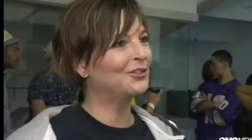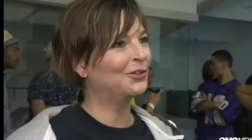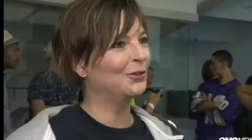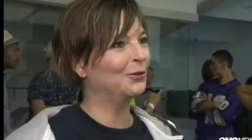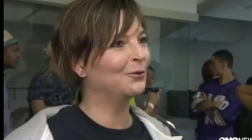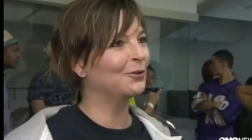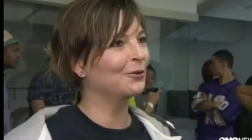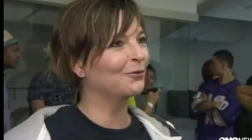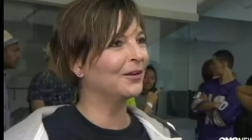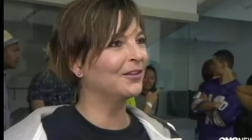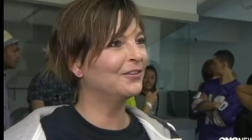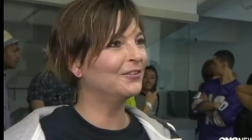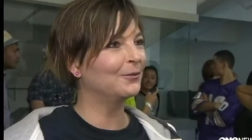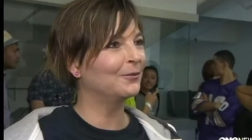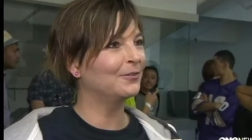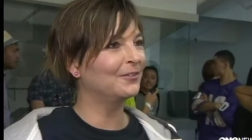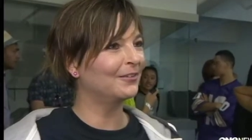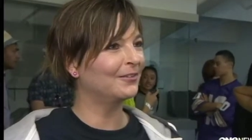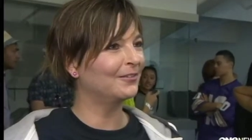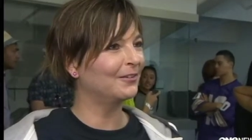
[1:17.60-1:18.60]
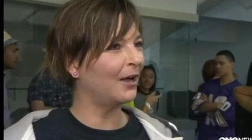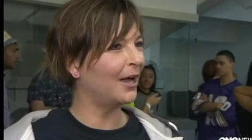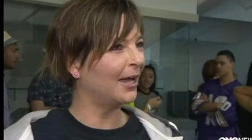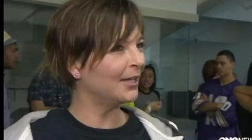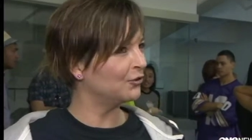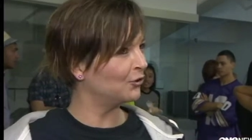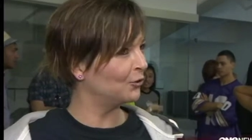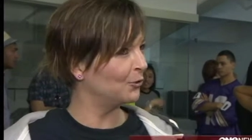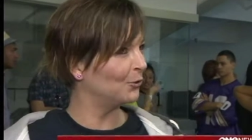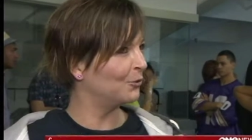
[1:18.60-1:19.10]
to the rest of
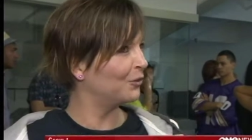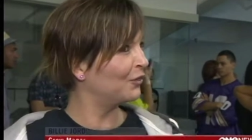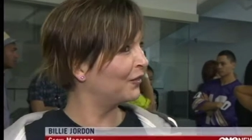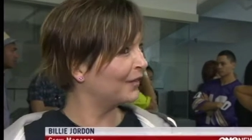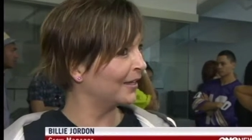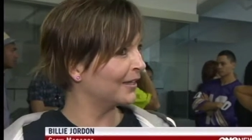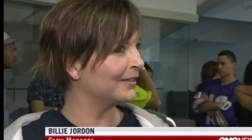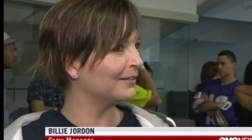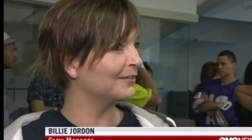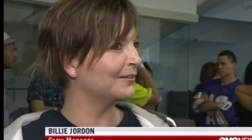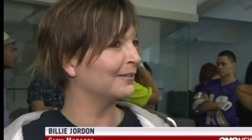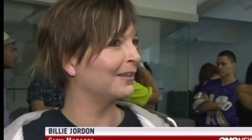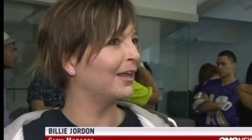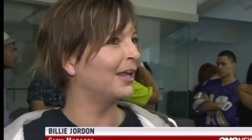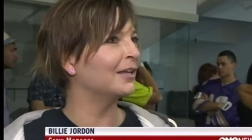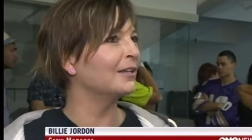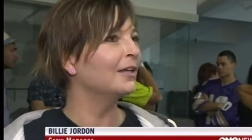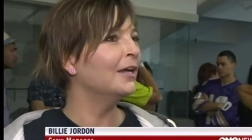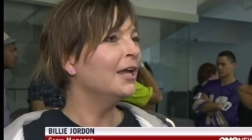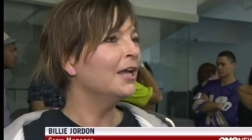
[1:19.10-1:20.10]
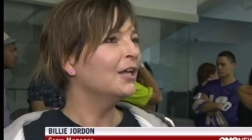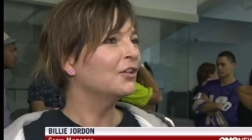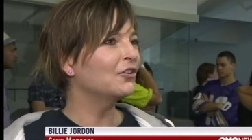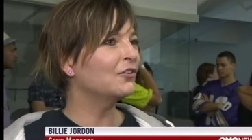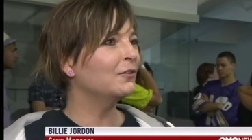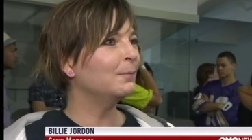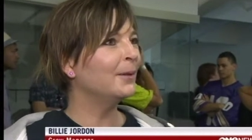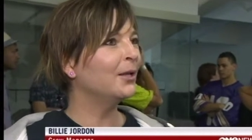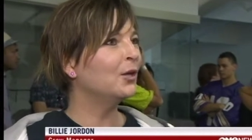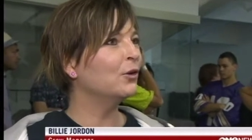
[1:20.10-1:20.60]
society who thinks that
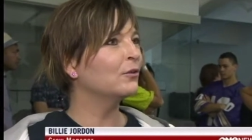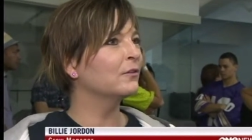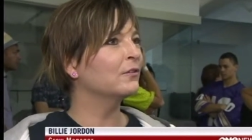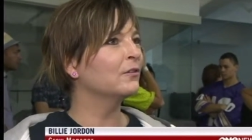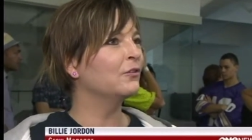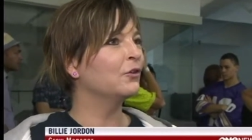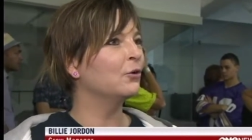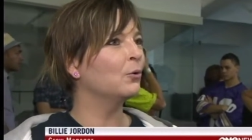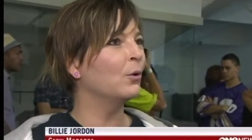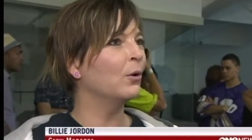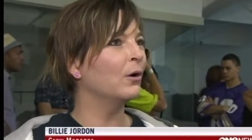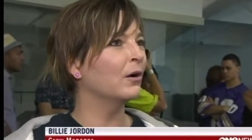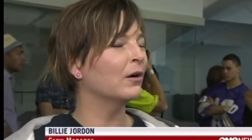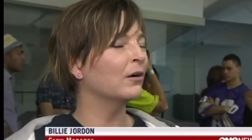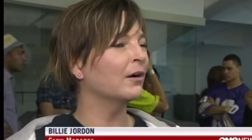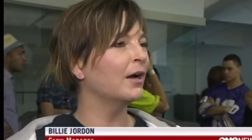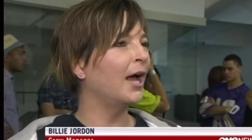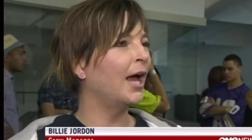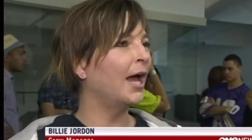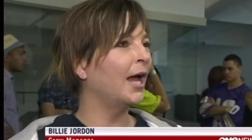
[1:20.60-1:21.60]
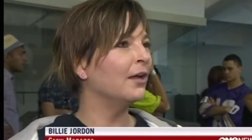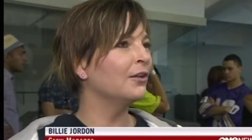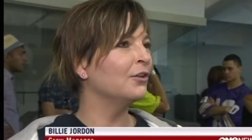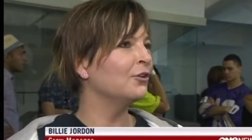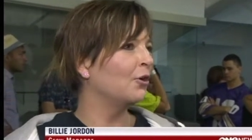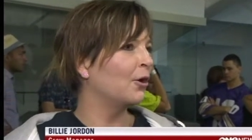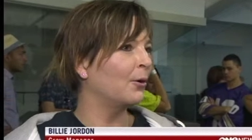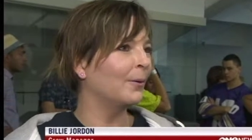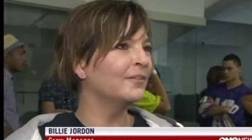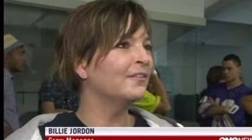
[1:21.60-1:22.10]
just because you're, uh,
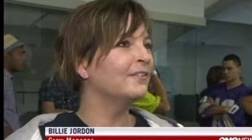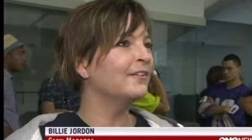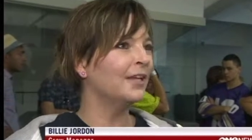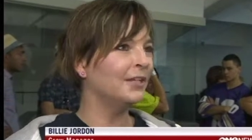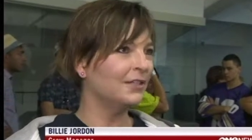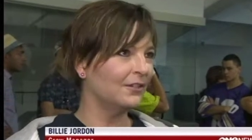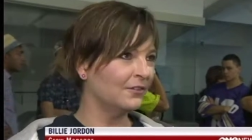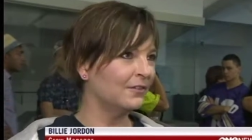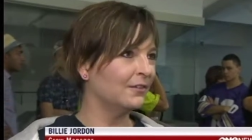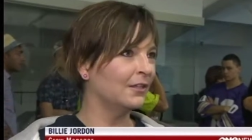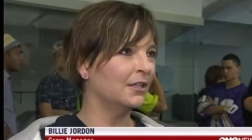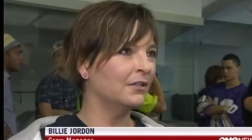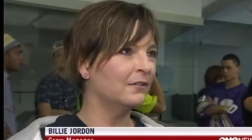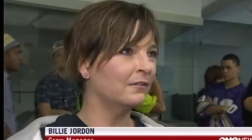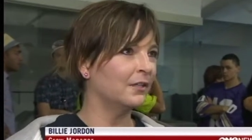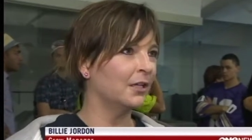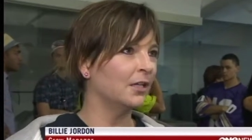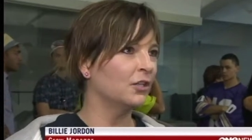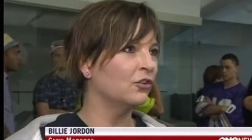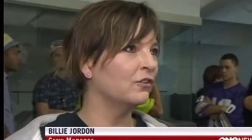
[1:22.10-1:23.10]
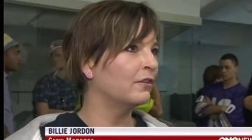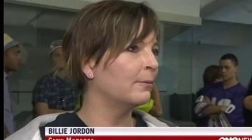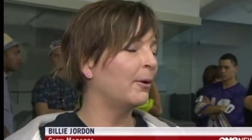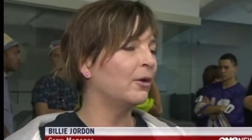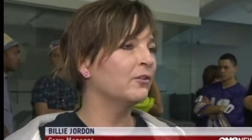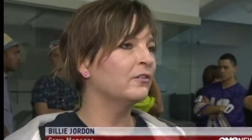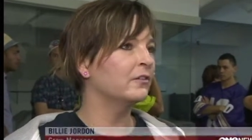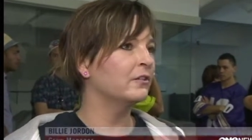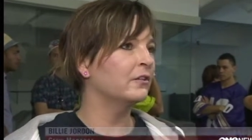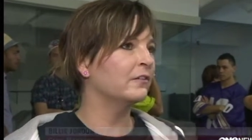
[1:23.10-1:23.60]
you know, a senior citizen, you're
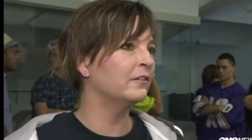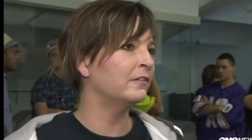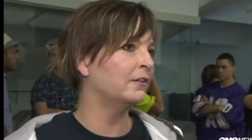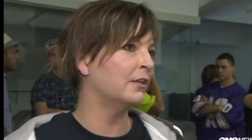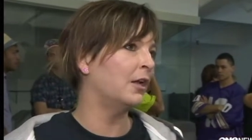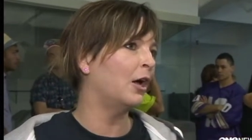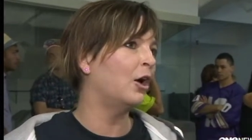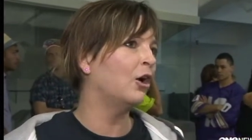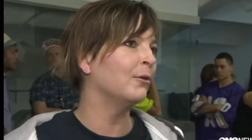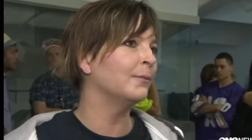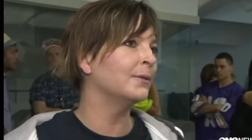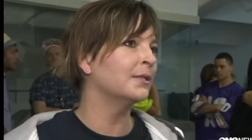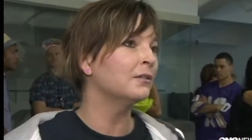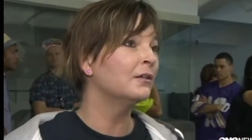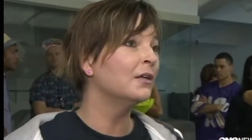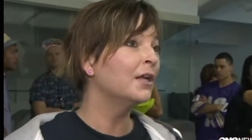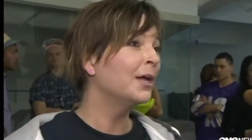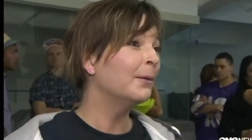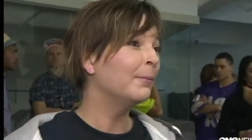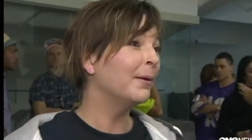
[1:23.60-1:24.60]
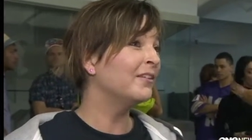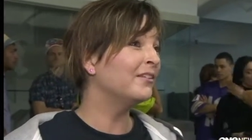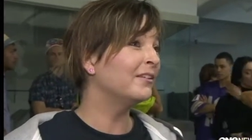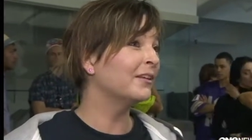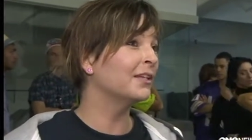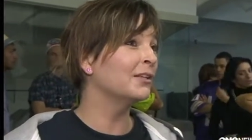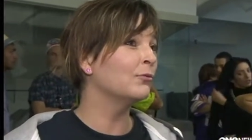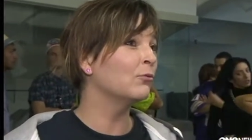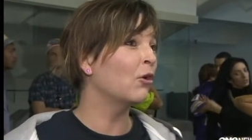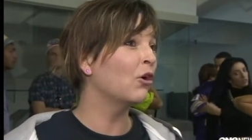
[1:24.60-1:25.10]
supposed to just sit at home and
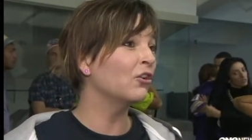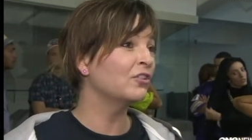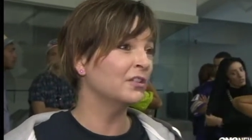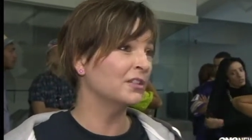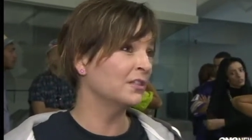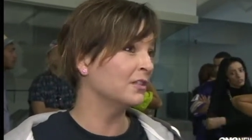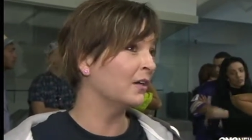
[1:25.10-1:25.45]
basically rot and